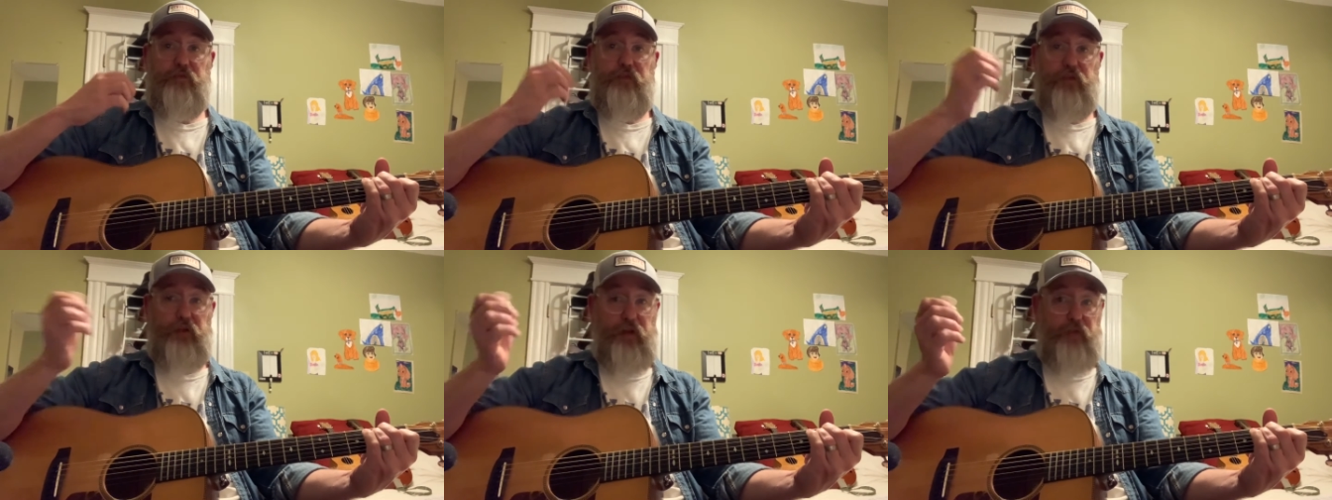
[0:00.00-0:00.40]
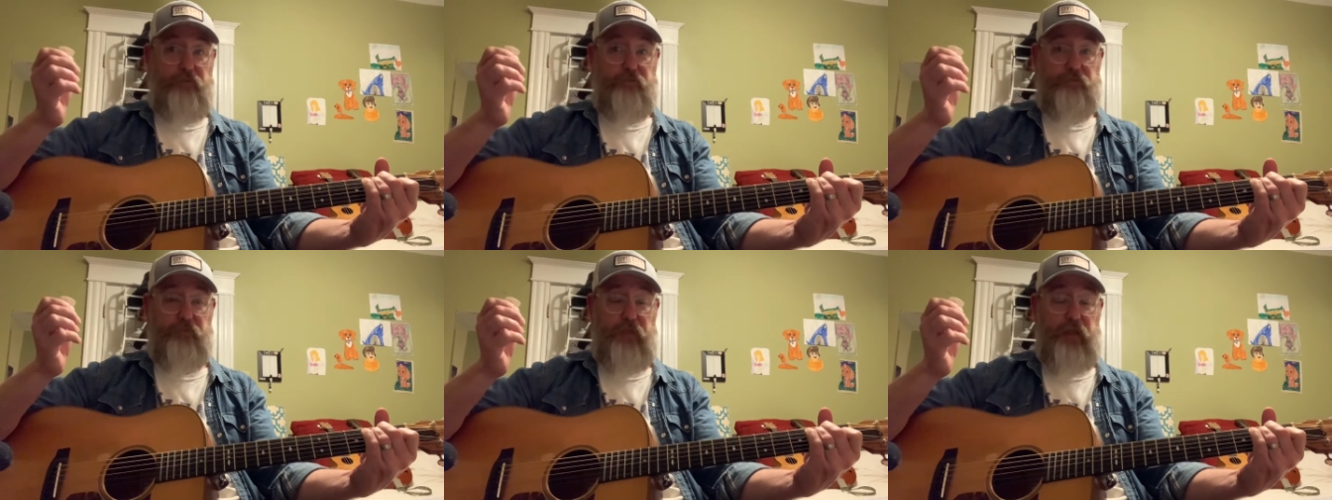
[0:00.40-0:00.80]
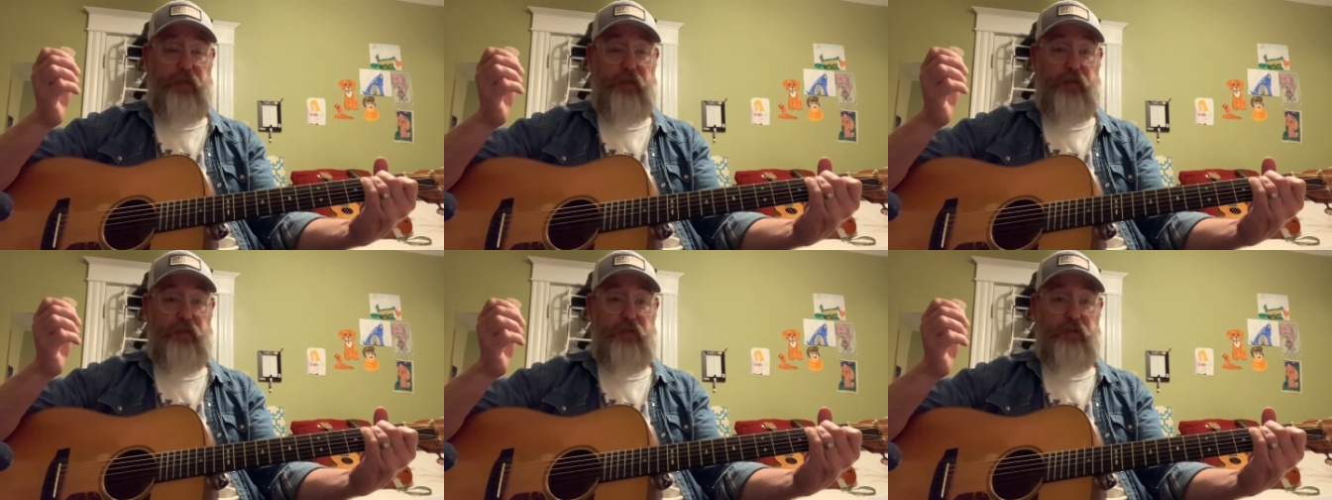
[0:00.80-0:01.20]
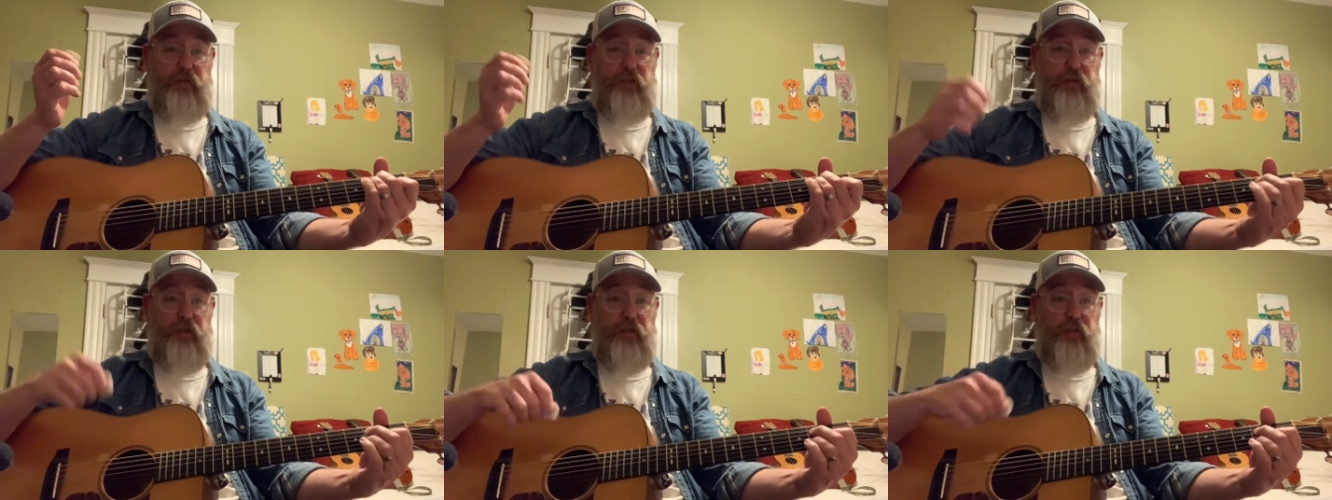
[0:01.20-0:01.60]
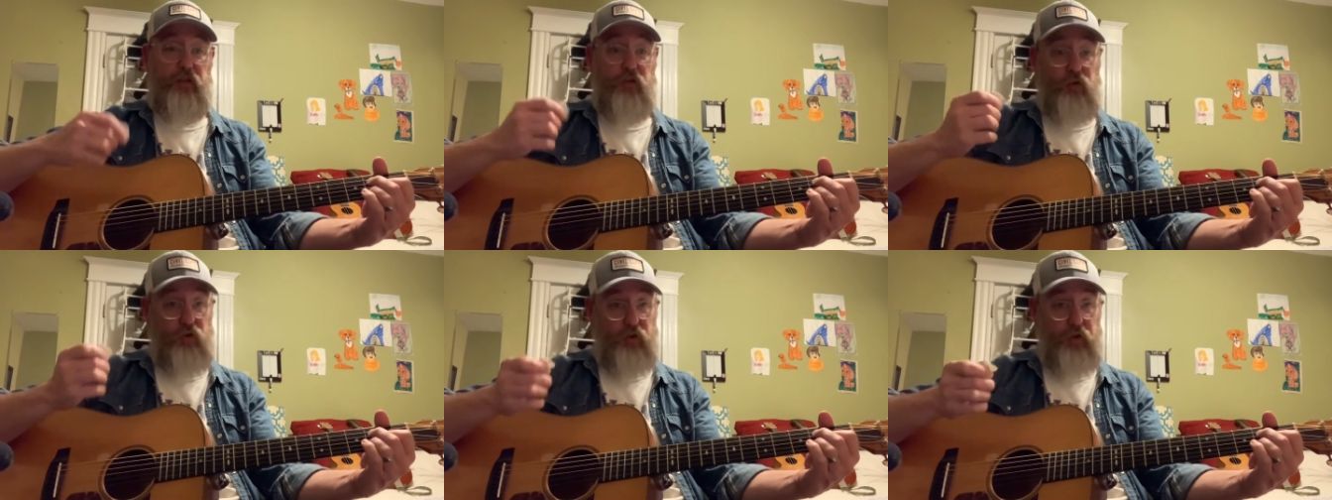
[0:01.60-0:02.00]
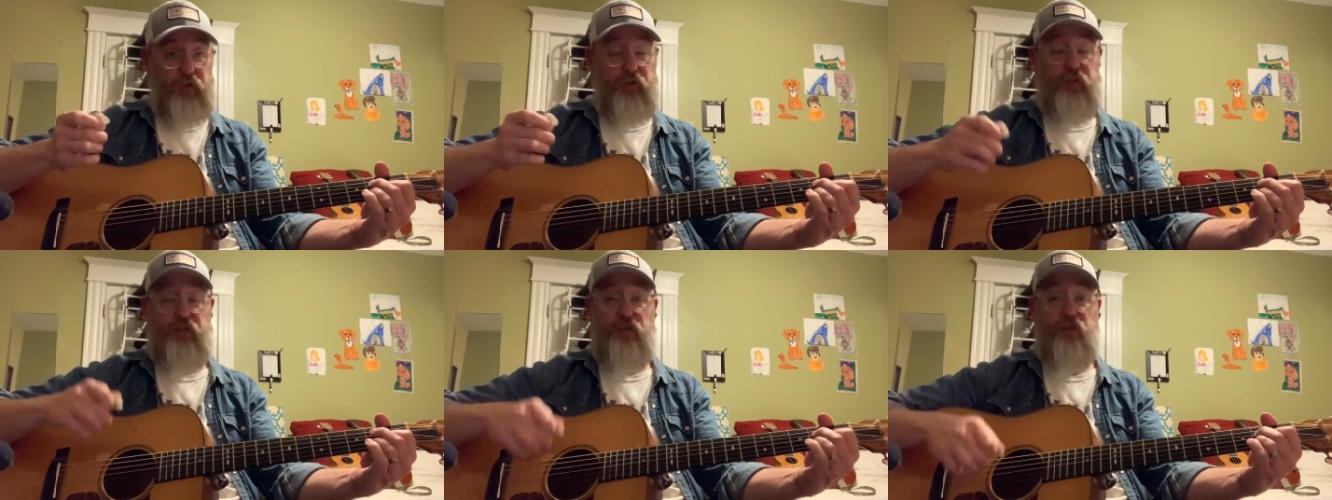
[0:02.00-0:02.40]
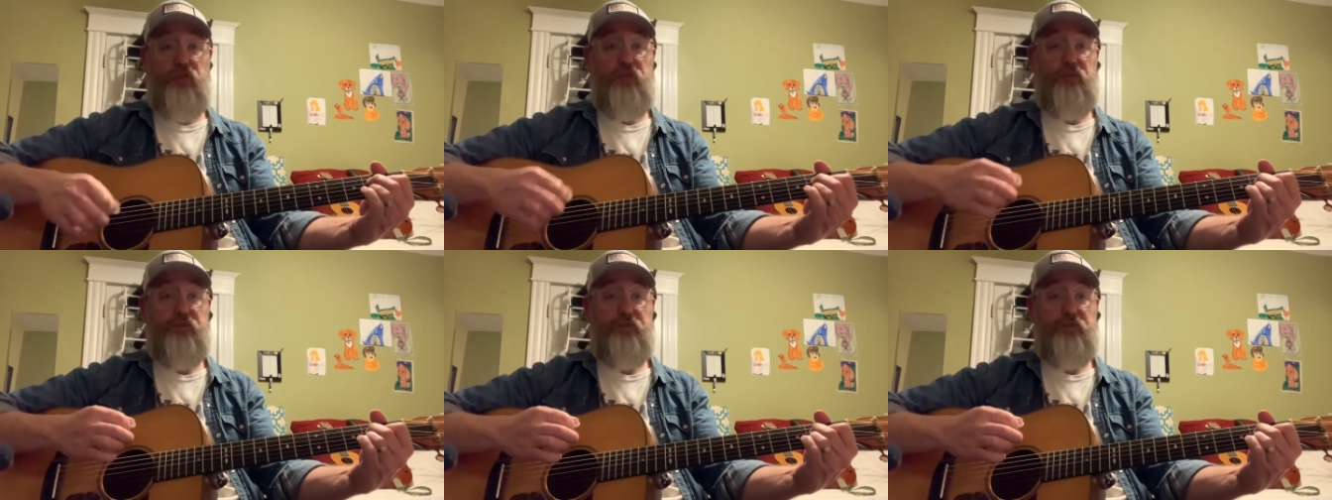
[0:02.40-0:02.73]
Okay, and or you could do